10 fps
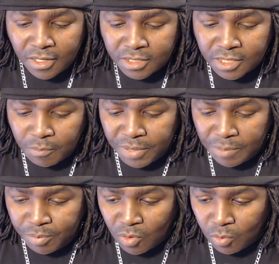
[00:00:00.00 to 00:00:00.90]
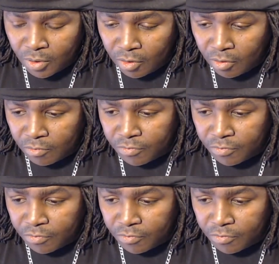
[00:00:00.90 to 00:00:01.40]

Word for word: some people will